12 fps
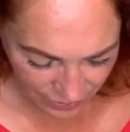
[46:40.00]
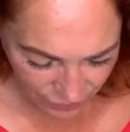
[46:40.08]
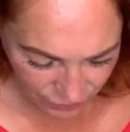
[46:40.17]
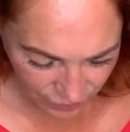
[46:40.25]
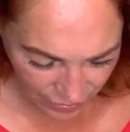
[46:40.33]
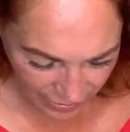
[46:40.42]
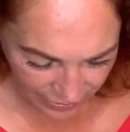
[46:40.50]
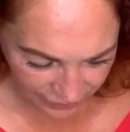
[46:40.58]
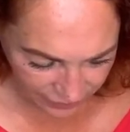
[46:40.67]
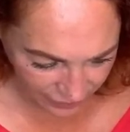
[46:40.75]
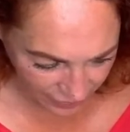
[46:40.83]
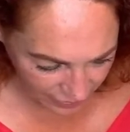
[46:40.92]

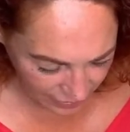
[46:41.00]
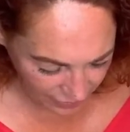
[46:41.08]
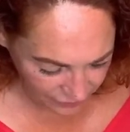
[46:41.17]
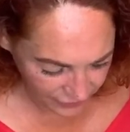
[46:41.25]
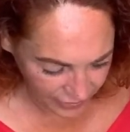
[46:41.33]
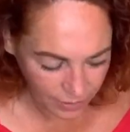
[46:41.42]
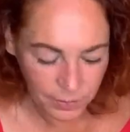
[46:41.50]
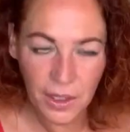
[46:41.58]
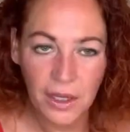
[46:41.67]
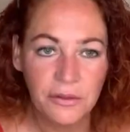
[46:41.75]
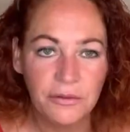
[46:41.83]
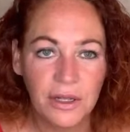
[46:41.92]
right, I think I'm
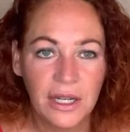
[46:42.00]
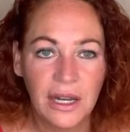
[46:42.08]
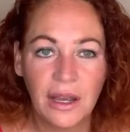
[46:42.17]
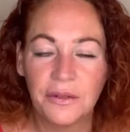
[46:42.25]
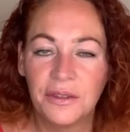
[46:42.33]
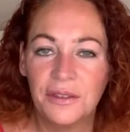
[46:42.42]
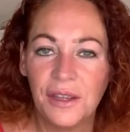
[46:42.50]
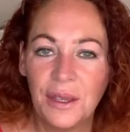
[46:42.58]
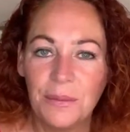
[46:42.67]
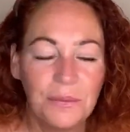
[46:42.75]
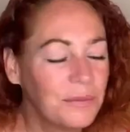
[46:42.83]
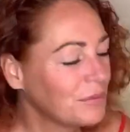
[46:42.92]
kind of running out of
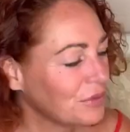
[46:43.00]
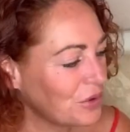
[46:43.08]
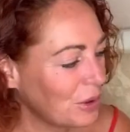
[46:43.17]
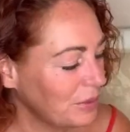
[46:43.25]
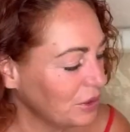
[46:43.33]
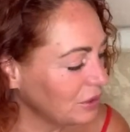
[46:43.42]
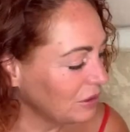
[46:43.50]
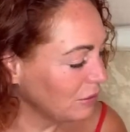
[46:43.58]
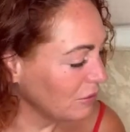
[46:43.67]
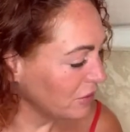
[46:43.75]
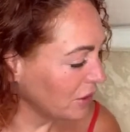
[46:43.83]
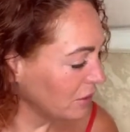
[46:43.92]
steam. I've got to be honest
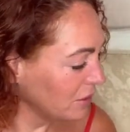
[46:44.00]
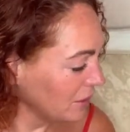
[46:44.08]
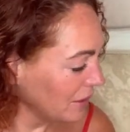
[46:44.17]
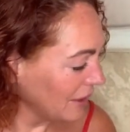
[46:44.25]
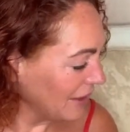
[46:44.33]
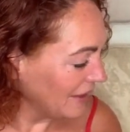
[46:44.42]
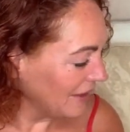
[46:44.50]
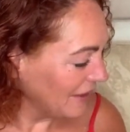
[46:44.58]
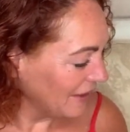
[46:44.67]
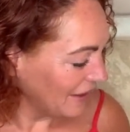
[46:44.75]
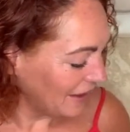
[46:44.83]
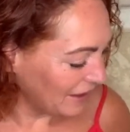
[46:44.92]
with you.
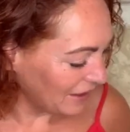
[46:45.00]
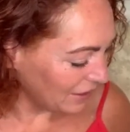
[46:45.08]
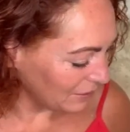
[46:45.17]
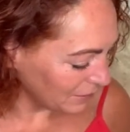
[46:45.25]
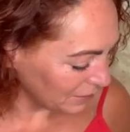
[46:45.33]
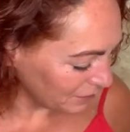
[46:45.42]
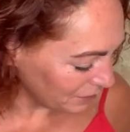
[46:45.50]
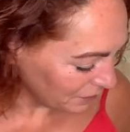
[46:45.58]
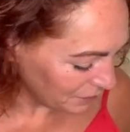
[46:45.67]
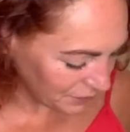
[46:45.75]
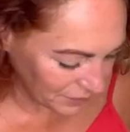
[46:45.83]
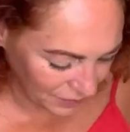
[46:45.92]
Um,
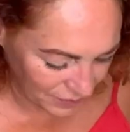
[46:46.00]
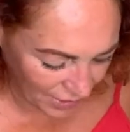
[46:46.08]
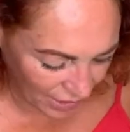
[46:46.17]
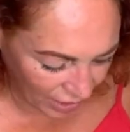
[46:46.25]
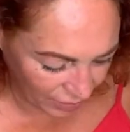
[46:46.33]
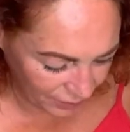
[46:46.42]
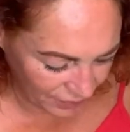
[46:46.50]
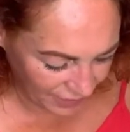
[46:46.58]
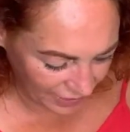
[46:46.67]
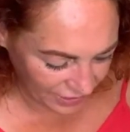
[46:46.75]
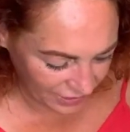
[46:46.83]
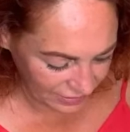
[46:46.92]
I hope
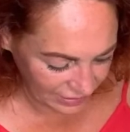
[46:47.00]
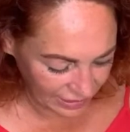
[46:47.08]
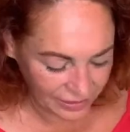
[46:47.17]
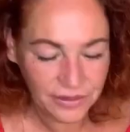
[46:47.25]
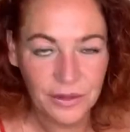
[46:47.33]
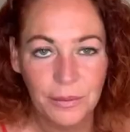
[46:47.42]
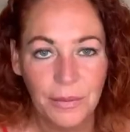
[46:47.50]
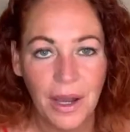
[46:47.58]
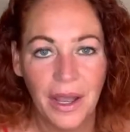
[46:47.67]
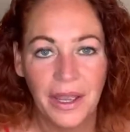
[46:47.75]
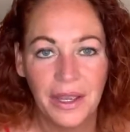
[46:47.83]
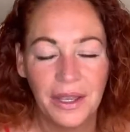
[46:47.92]
that you liked
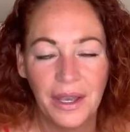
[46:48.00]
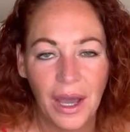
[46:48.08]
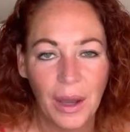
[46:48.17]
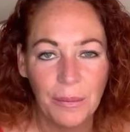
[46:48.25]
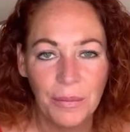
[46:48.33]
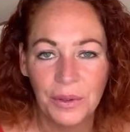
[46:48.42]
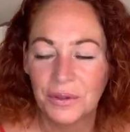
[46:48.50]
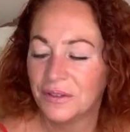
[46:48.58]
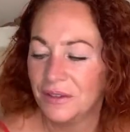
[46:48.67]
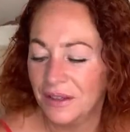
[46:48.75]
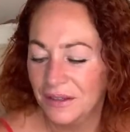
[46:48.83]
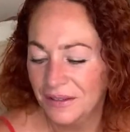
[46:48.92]
my
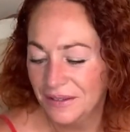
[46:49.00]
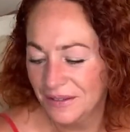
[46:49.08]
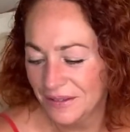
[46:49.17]
unboxing